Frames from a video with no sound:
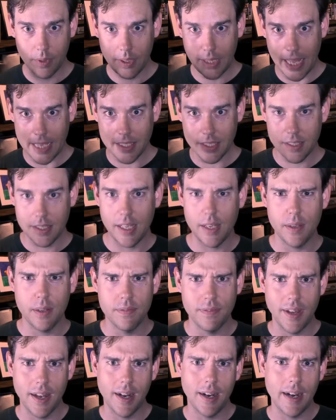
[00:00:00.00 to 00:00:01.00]
glasses set, you
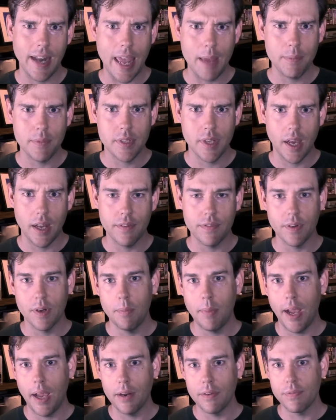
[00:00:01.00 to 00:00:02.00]
can find it on Amazon for
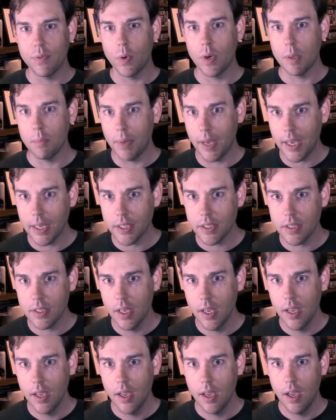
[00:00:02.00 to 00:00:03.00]
about 40 bucks.